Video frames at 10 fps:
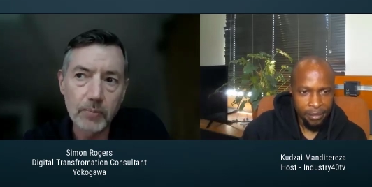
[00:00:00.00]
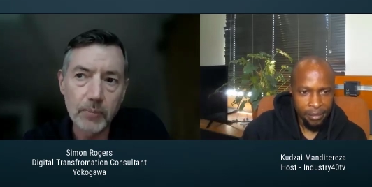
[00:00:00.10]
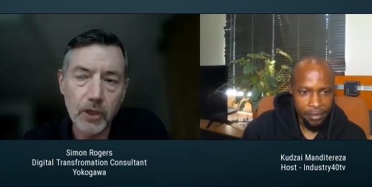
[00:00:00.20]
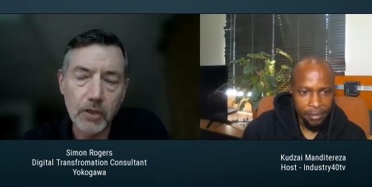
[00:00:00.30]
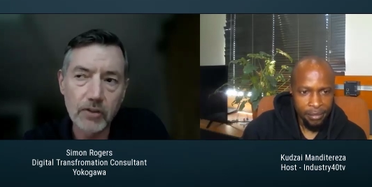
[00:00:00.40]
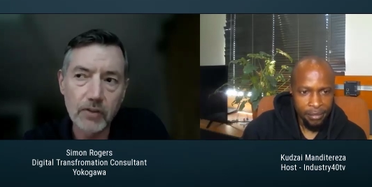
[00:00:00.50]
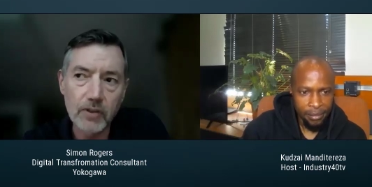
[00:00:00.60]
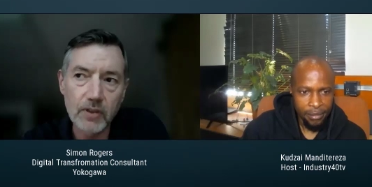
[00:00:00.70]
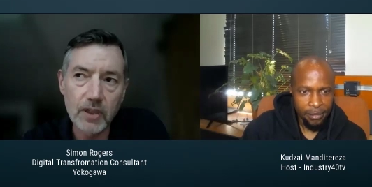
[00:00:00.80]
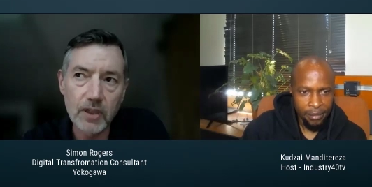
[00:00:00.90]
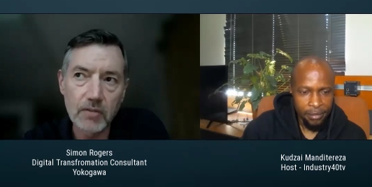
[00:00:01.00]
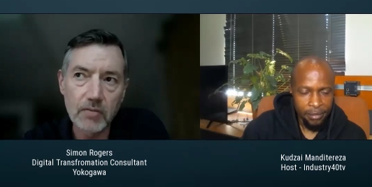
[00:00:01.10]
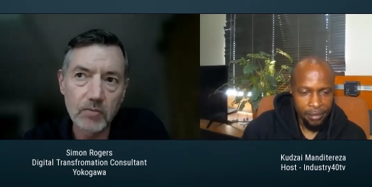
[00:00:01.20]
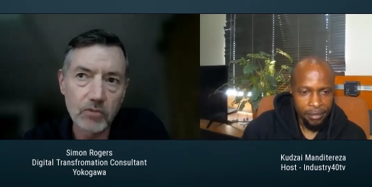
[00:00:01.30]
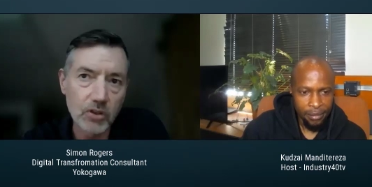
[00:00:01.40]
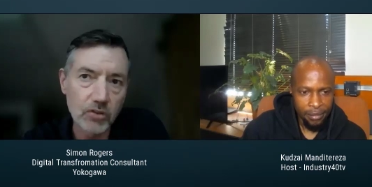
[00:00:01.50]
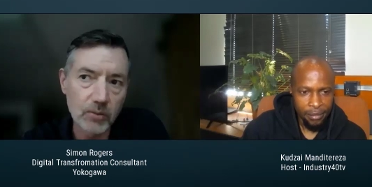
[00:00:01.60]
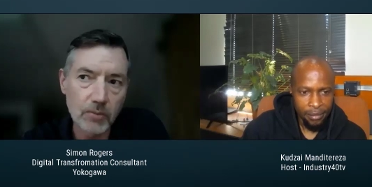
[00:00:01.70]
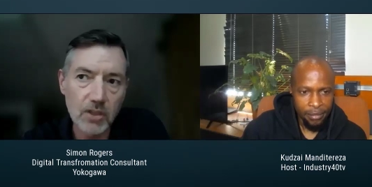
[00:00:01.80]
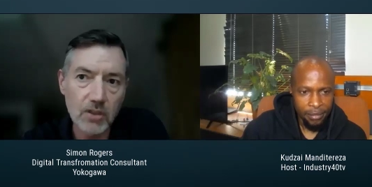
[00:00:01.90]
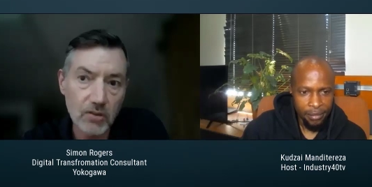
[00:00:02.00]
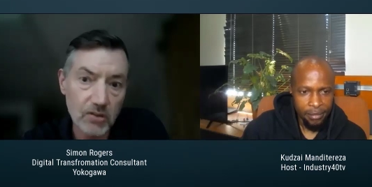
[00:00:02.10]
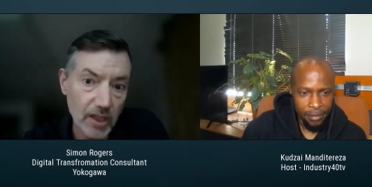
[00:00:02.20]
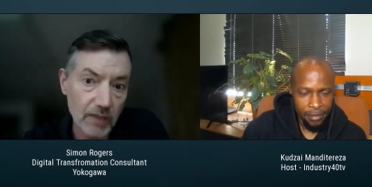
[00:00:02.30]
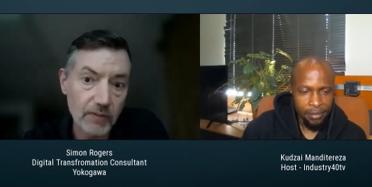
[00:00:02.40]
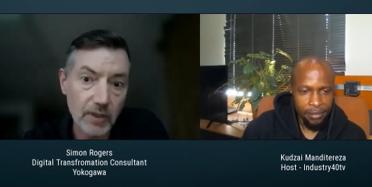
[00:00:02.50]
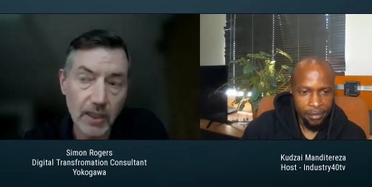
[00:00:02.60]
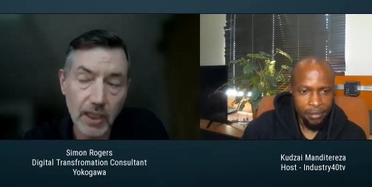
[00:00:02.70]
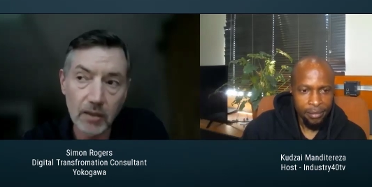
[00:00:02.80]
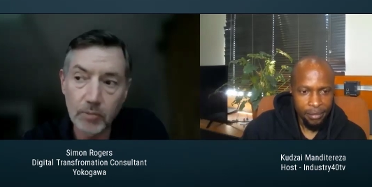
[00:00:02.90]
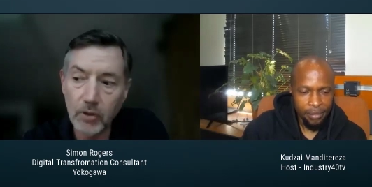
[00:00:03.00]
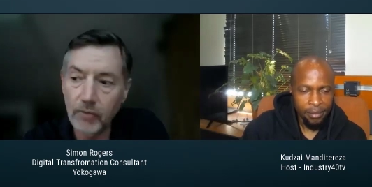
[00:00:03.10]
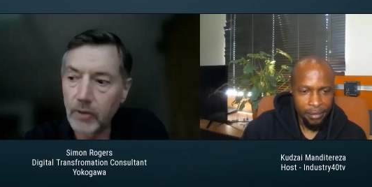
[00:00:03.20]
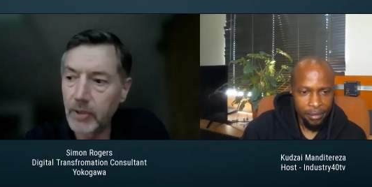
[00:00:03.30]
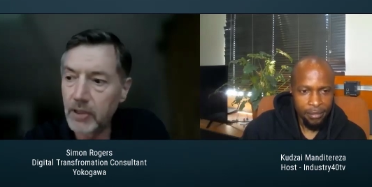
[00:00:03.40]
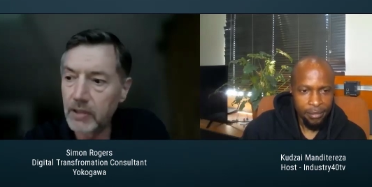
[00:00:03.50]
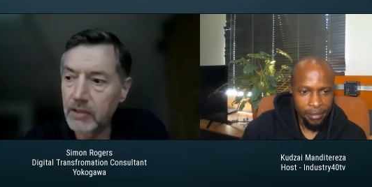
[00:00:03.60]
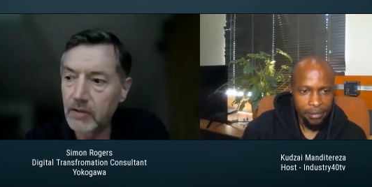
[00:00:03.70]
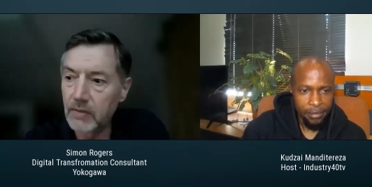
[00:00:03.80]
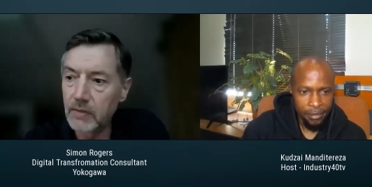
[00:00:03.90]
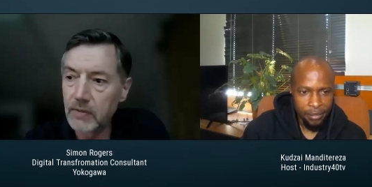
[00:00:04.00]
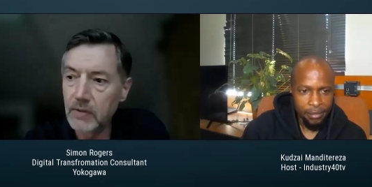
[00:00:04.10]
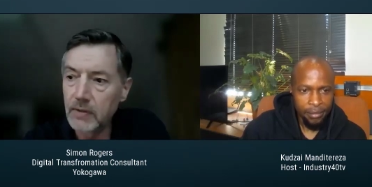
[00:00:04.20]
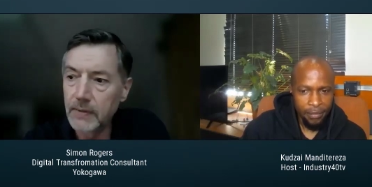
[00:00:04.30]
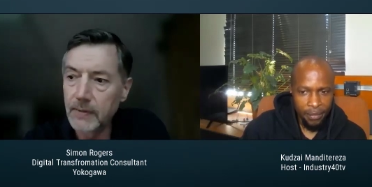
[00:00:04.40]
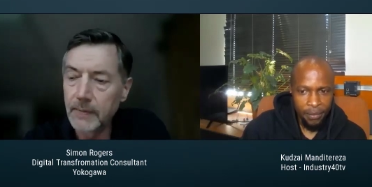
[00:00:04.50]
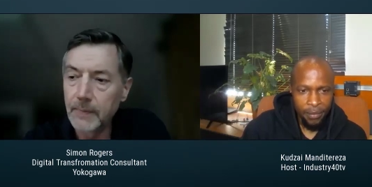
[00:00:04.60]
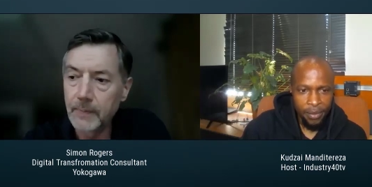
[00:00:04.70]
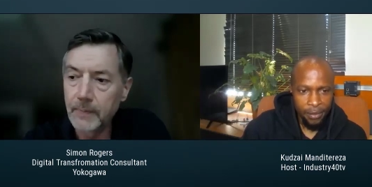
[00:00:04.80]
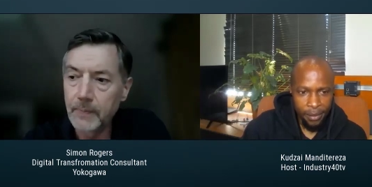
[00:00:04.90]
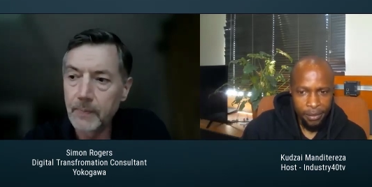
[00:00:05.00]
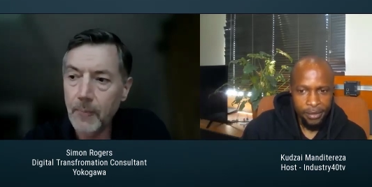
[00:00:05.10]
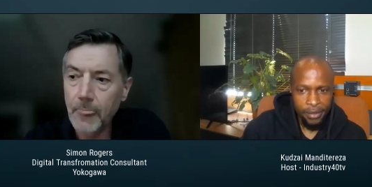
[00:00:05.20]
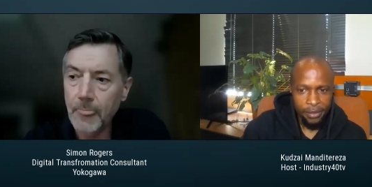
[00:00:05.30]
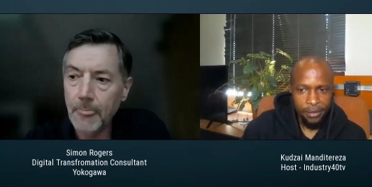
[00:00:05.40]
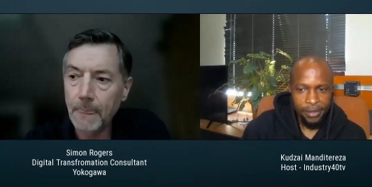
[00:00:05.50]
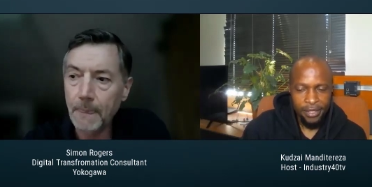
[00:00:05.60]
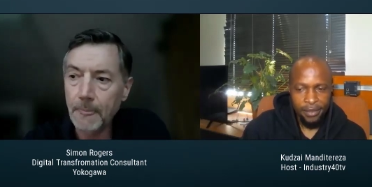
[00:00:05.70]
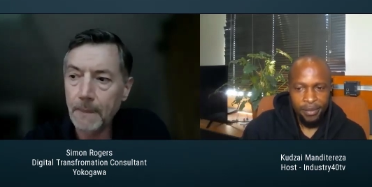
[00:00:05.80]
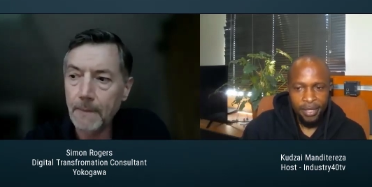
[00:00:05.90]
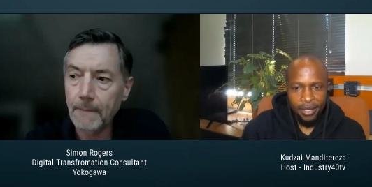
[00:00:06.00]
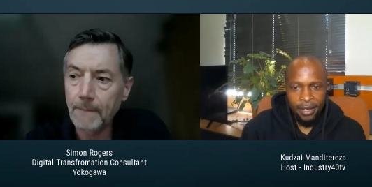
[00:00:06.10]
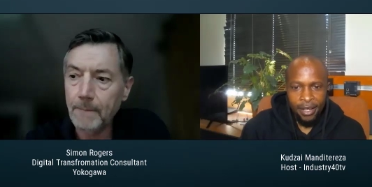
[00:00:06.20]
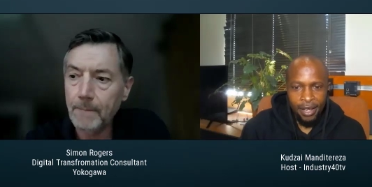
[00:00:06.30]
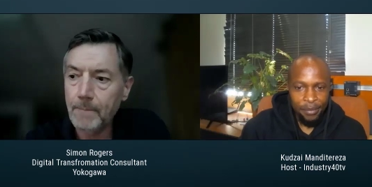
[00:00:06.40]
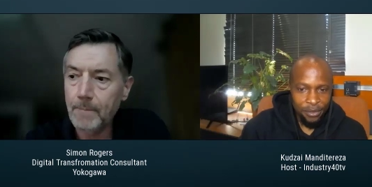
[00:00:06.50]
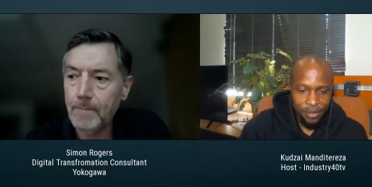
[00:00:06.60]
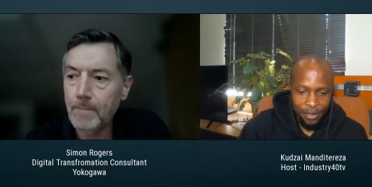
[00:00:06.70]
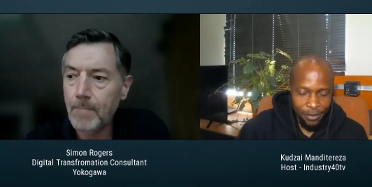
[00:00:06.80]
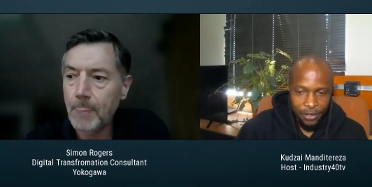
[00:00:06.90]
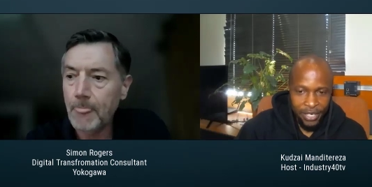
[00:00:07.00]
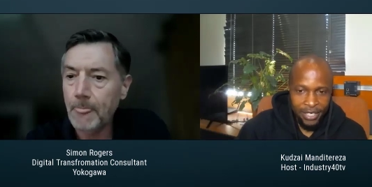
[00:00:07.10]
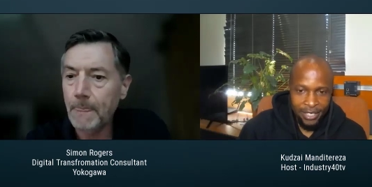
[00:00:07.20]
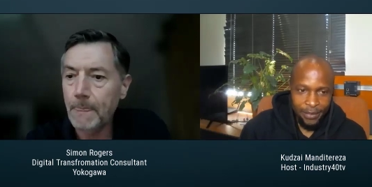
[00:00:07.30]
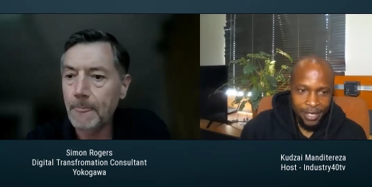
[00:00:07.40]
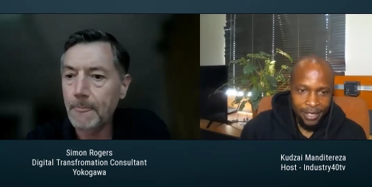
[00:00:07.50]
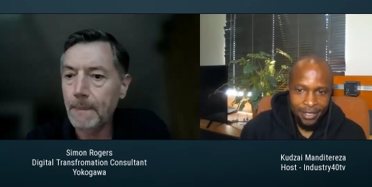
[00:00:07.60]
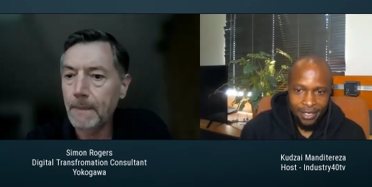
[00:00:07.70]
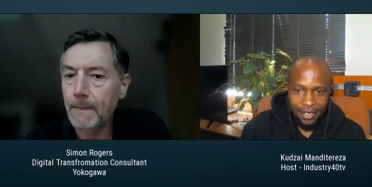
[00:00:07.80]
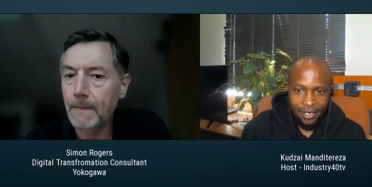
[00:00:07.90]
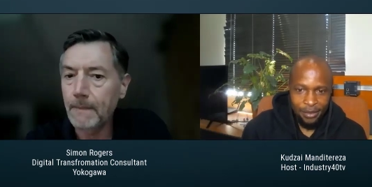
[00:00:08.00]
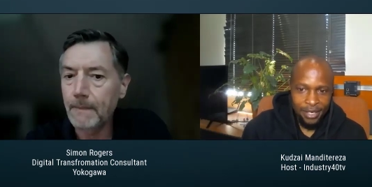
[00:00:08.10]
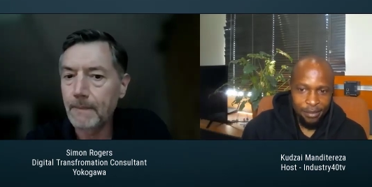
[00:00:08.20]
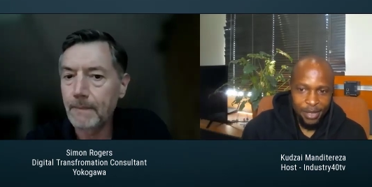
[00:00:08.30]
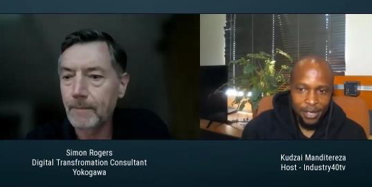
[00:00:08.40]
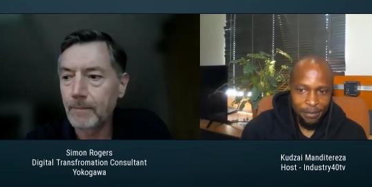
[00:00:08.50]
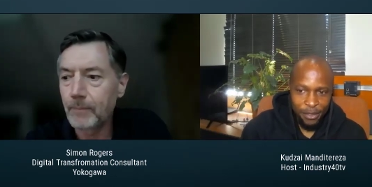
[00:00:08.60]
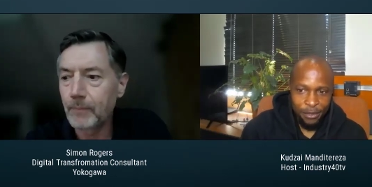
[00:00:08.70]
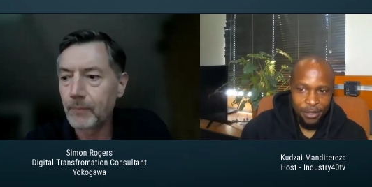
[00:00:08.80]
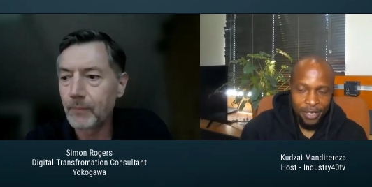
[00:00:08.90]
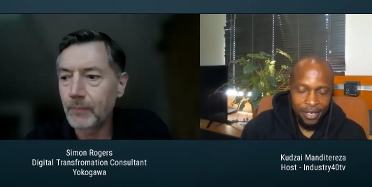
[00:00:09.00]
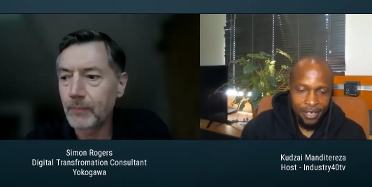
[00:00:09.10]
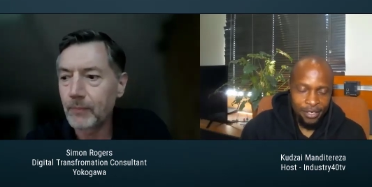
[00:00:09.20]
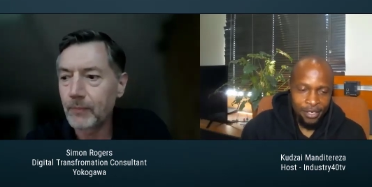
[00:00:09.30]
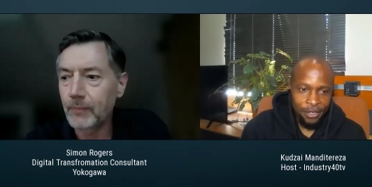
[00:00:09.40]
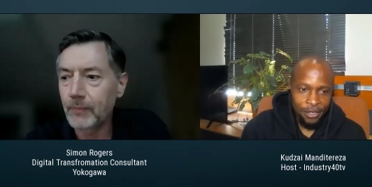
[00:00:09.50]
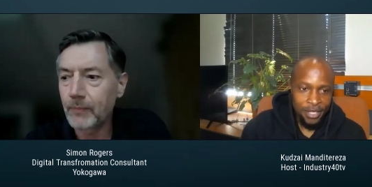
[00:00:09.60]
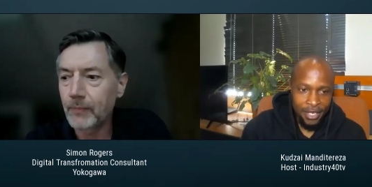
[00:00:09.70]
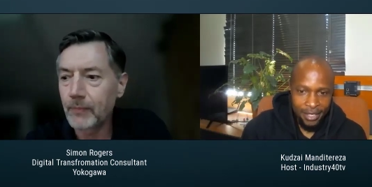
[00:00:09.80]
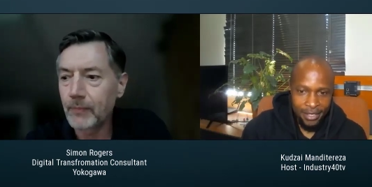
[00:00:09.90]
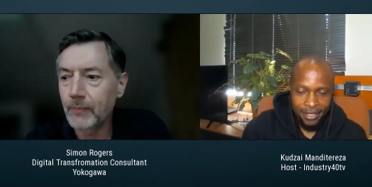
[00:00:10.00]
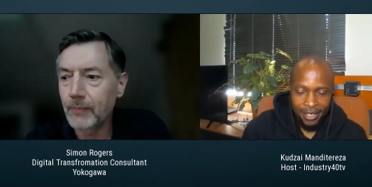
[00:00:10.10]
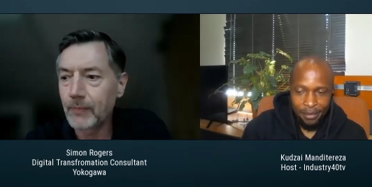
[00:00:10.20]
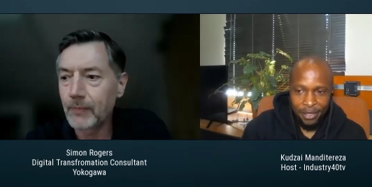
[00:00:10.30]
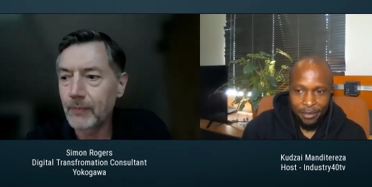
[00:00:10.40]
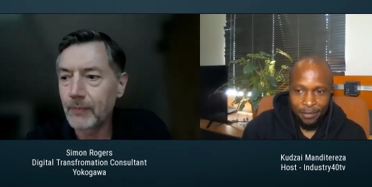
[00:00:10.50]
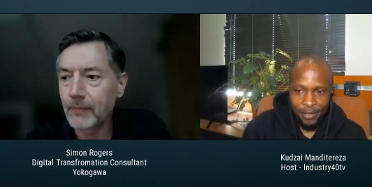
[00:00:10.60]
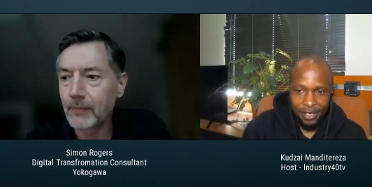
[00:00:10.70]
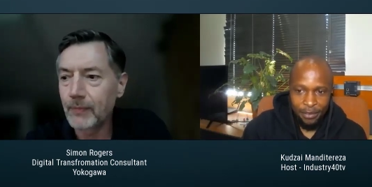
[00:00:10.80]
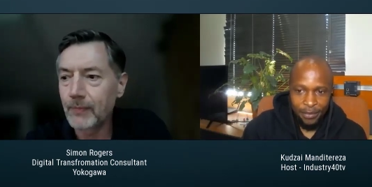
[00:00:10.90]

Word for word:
Speaker 1: productivity, reduce emissions, safety, and profitability.
Speaker 2: Okay, awesome. I mean, you have already given us uh, a, a, few uh, use cases. I mean, of uh,